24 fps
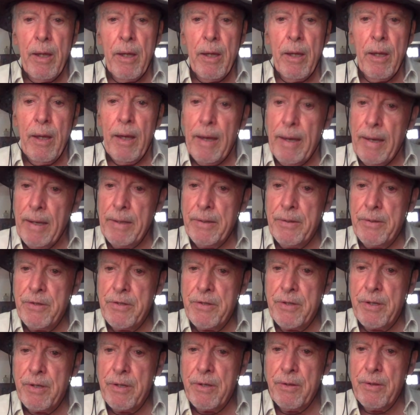
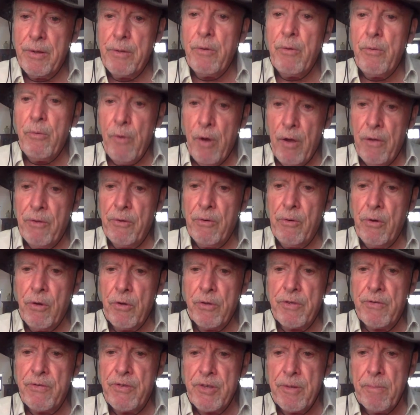and there are rather a
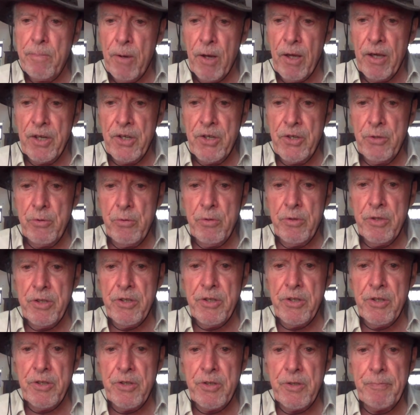lot of supply
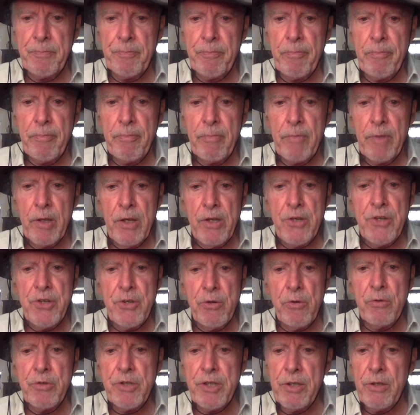shortages. In
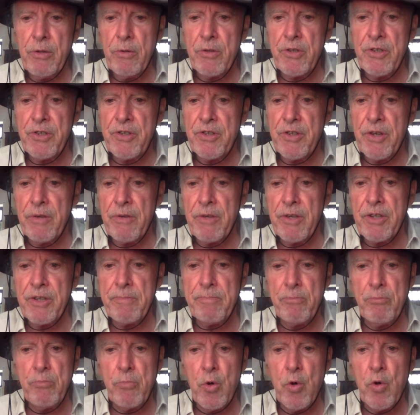short, it looks as though there's
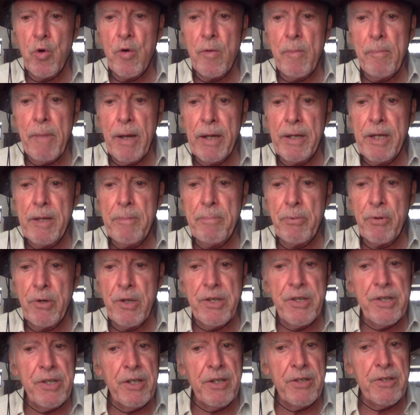more money
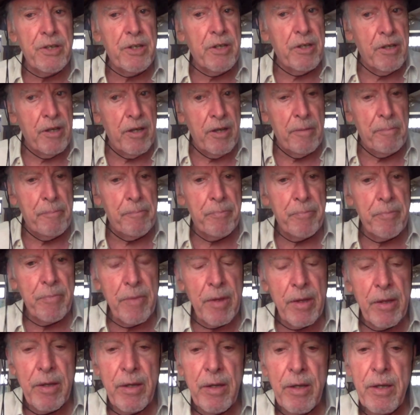printing to come.
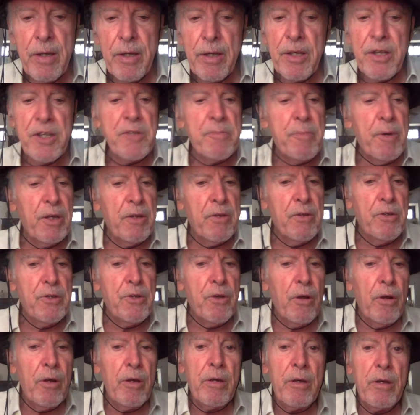Expect the
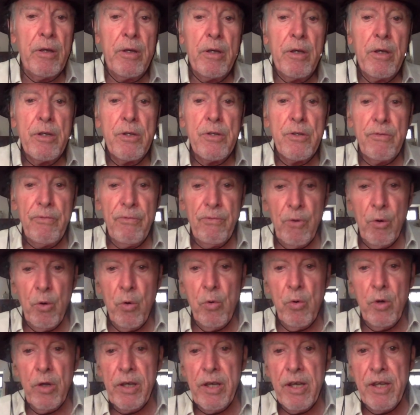dollar to
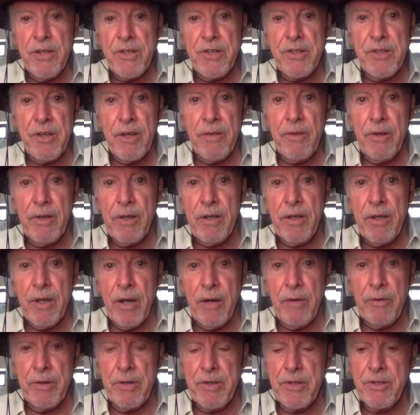fall against other
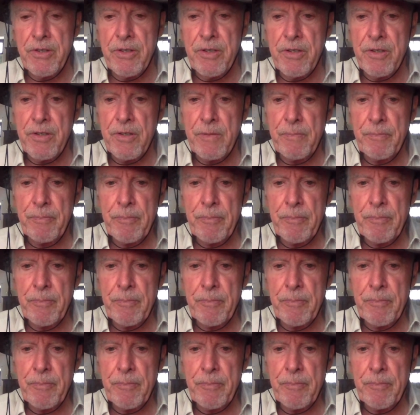currencies.